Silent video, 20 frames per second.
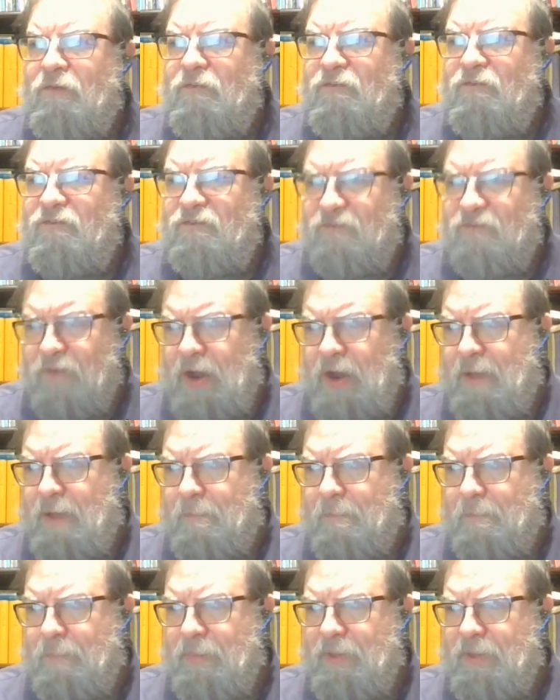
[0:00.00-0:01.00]

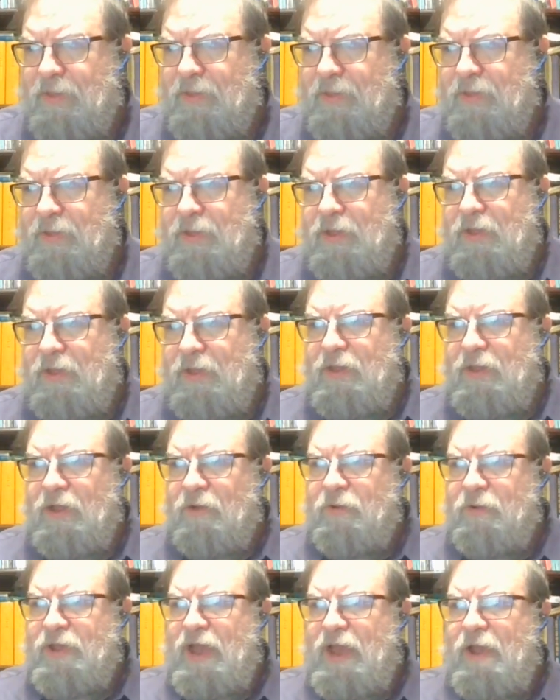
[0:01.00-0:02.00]
from,
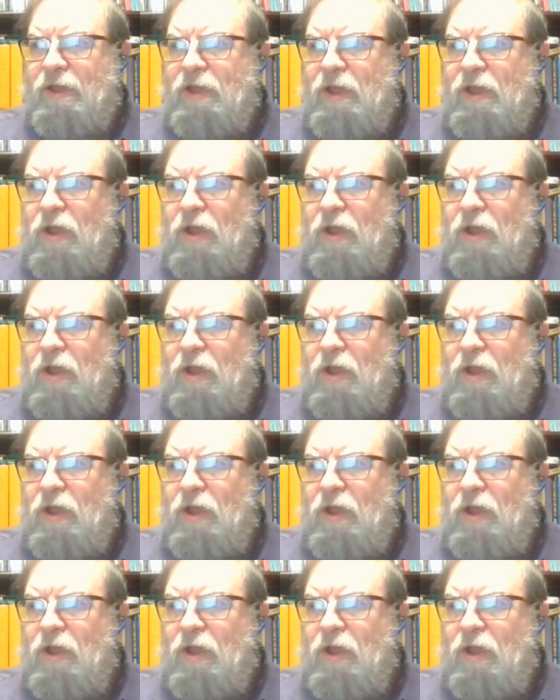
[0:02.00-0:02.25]
okay,